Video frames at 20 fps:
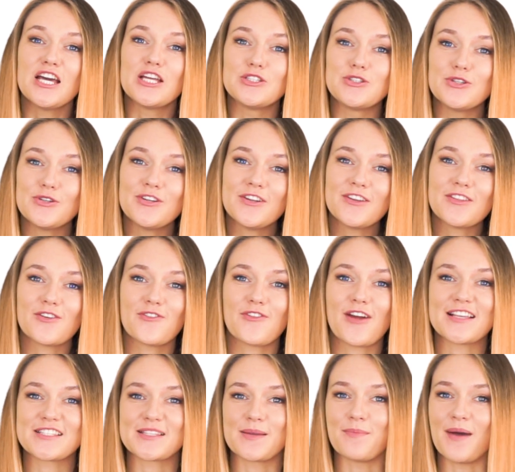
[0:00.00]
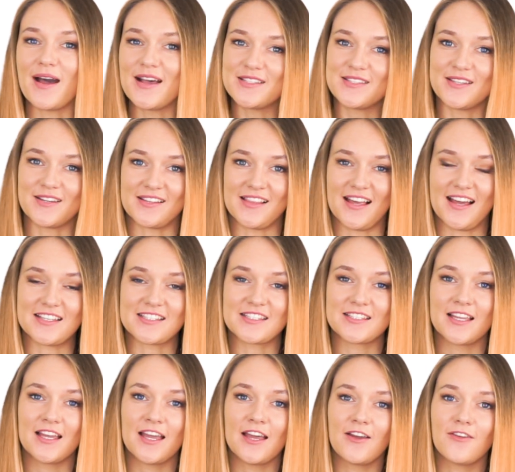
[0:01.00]
During the Rasa masterclass,
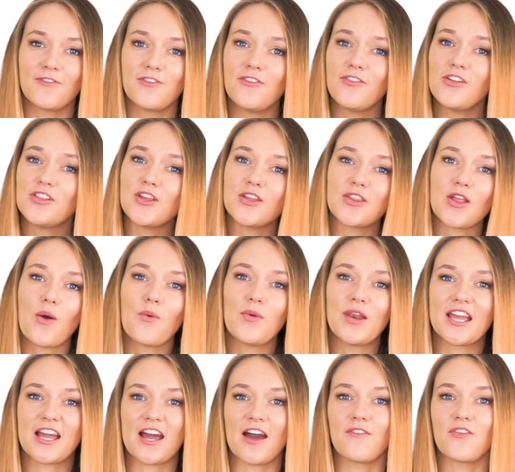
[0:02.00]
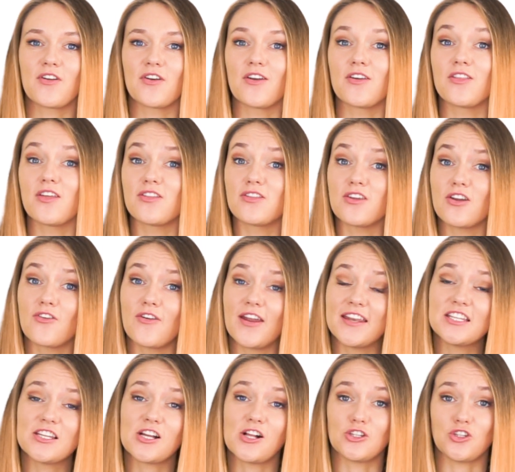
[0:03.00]
we will not only cover the
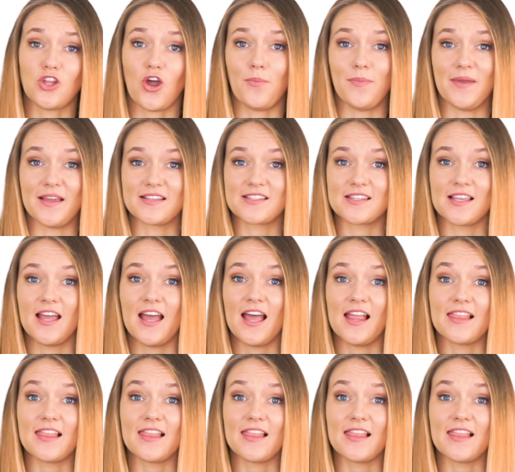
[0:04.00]
theoretical topics